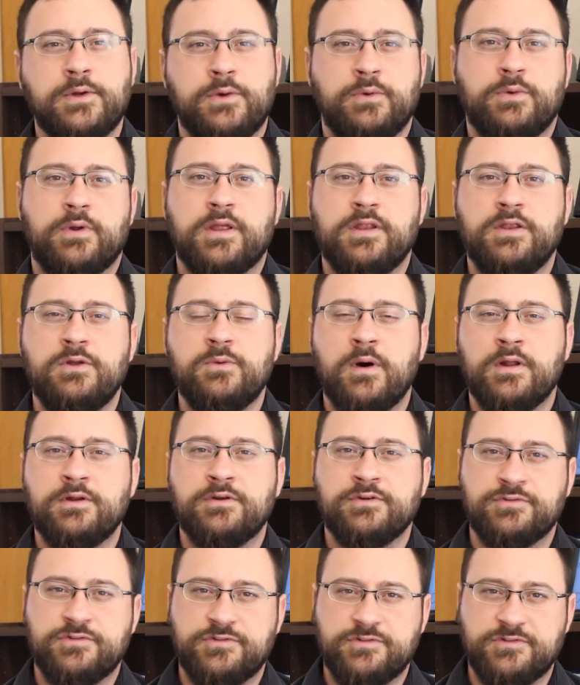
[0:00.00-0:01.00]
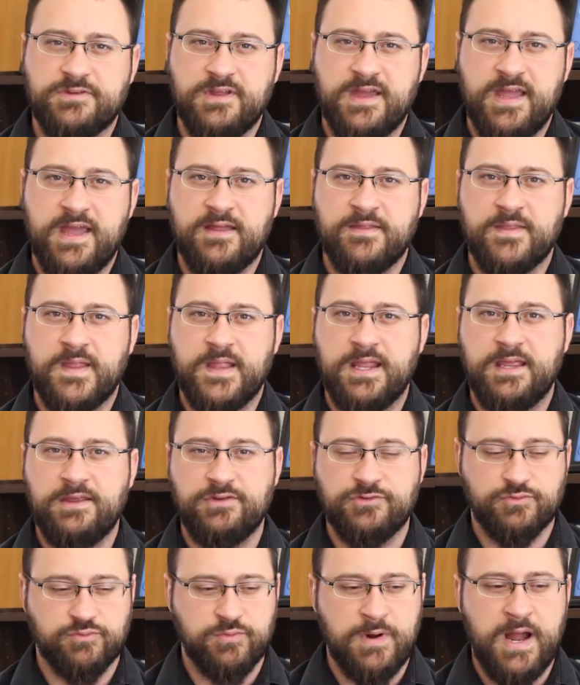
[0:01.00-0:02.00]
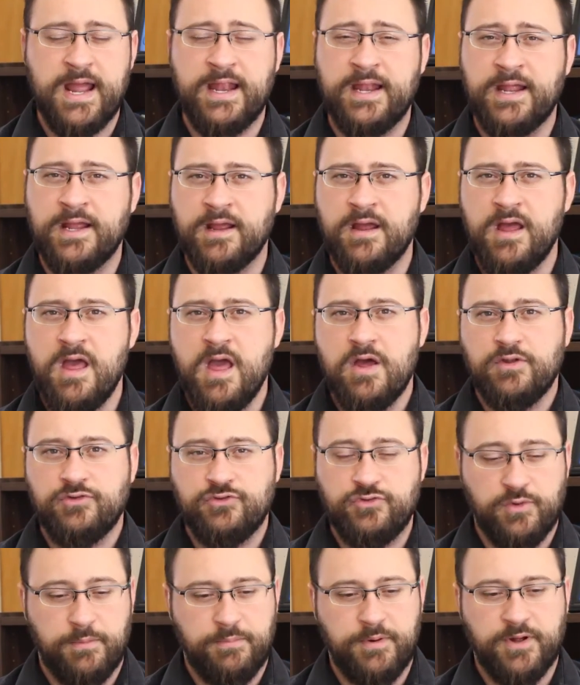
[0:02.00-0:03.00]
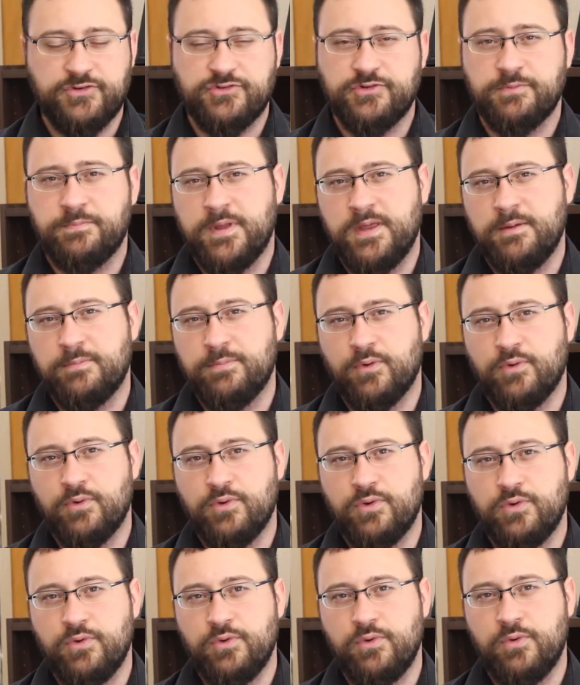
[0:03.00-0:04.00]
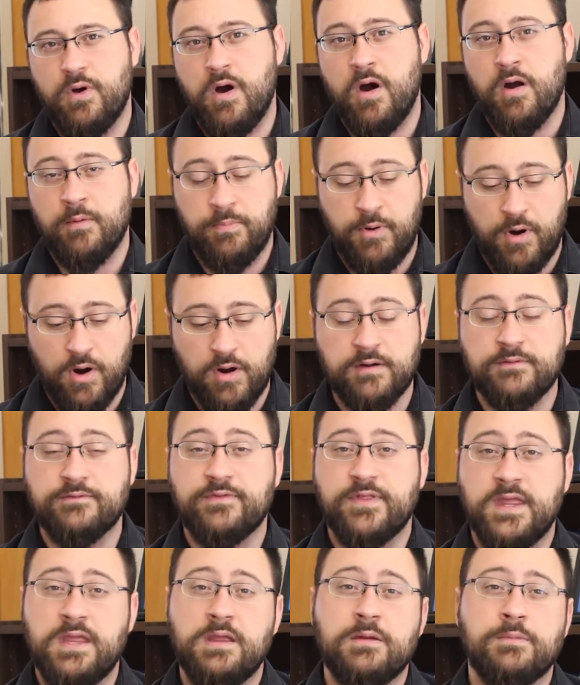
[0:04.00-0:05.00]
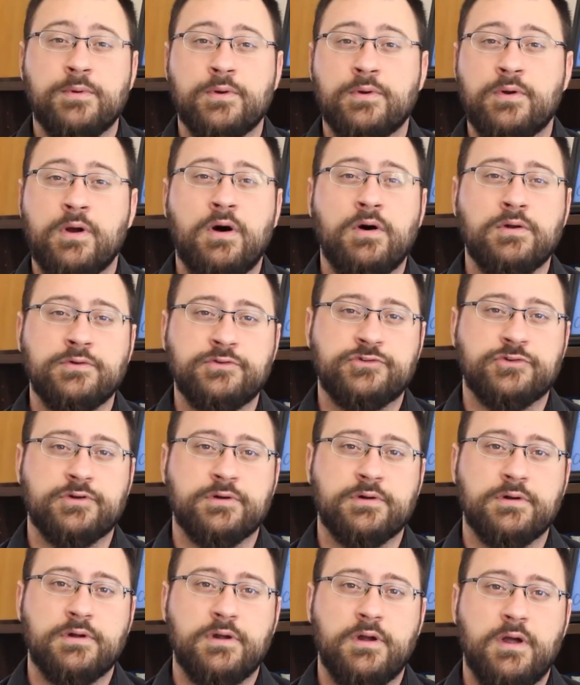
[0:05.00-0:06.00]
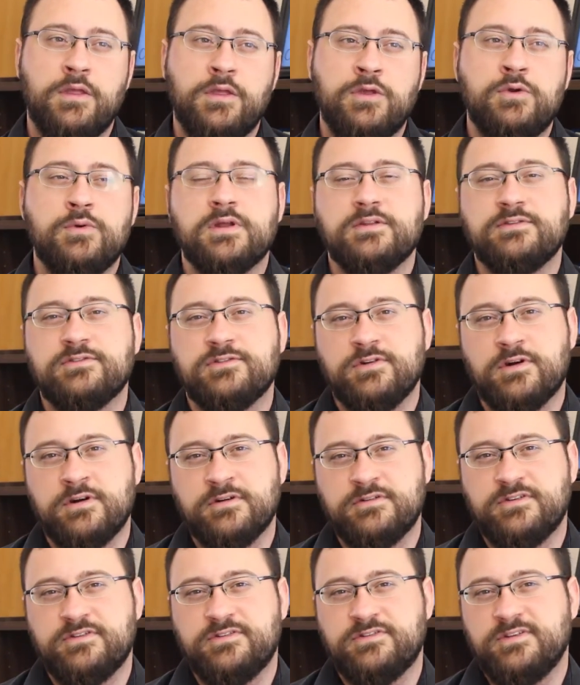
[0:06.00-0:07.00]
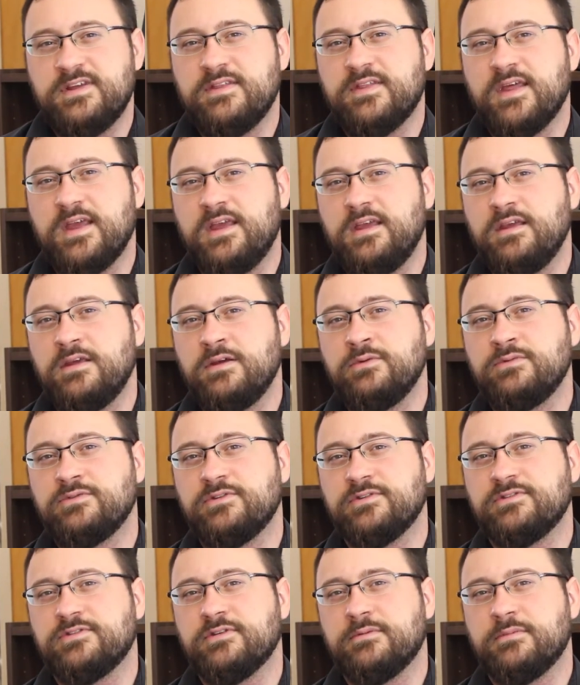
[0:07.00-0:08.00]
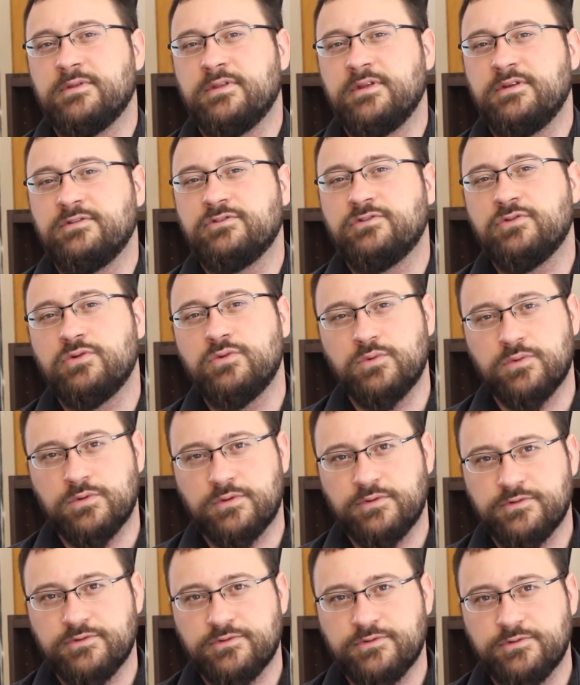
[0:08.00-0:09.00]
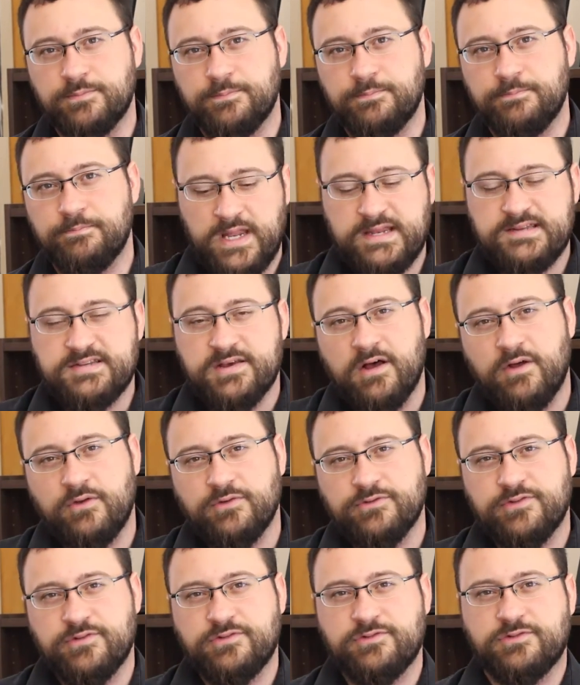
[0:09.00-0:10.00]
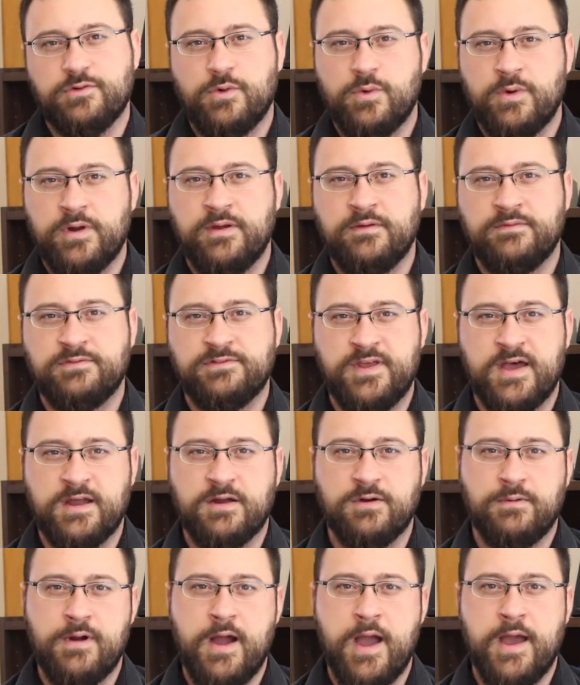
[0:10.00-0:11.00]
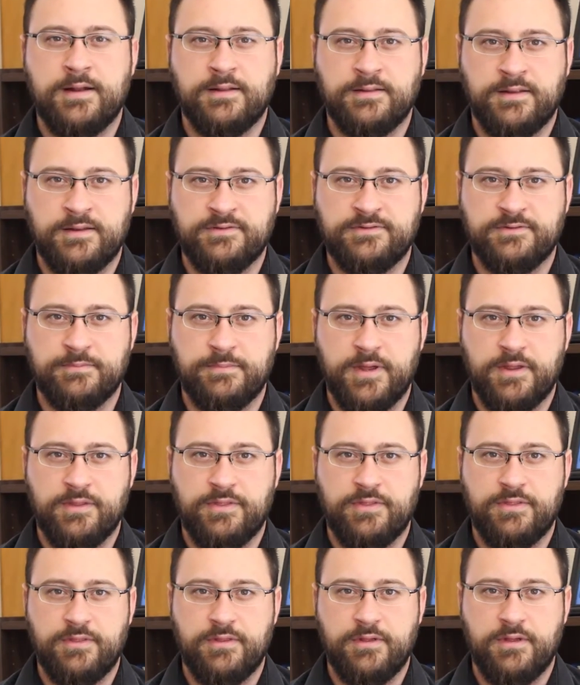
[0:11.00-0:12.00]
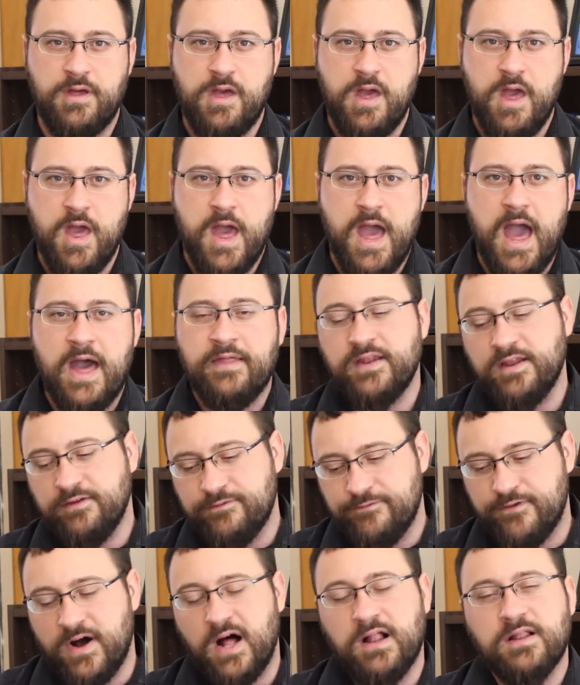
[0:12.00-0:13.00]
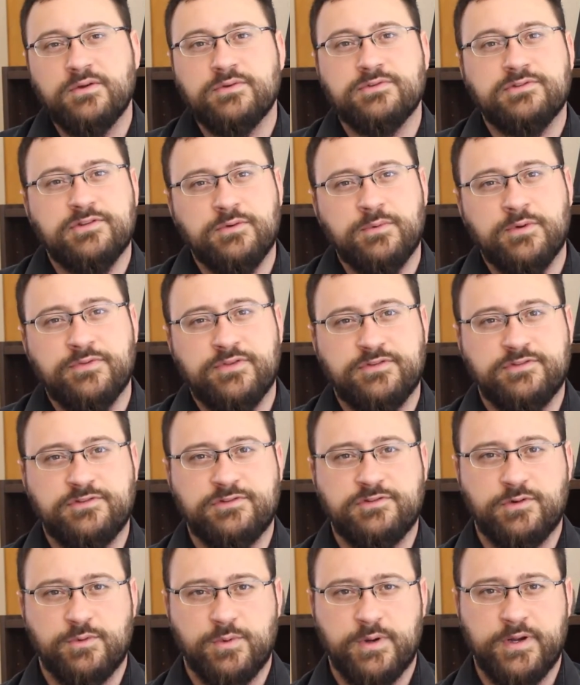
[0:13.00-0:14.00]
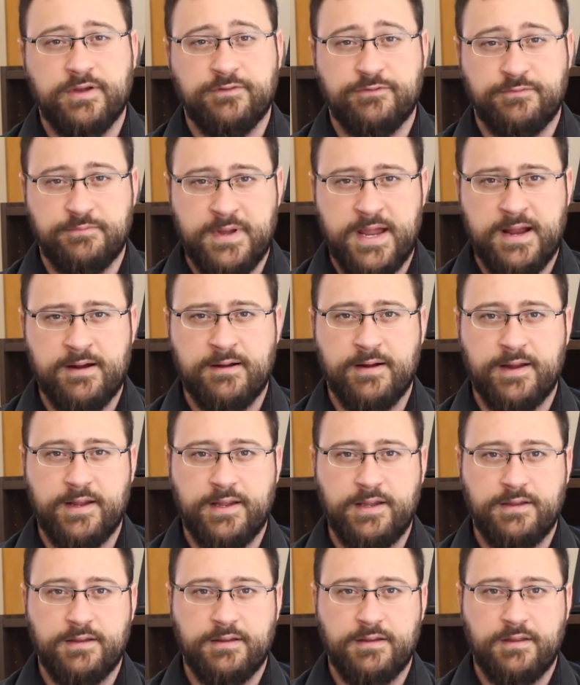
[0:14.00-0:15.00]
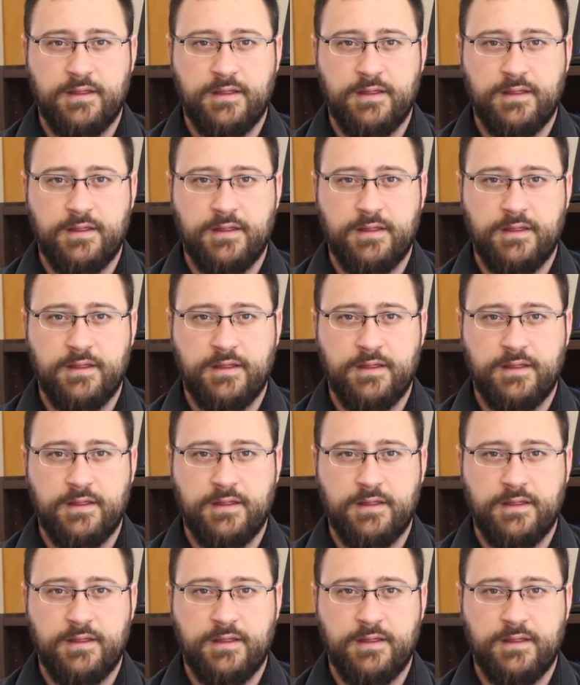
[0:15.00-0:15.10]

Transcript: Luke and you understand that he's writing to a bunch of people who are part of the Hebrew culture, you can start to see that he uses some of these tools. When he tells the story of Zechariah and Elizabeth, and then he follows it with the story of Mary,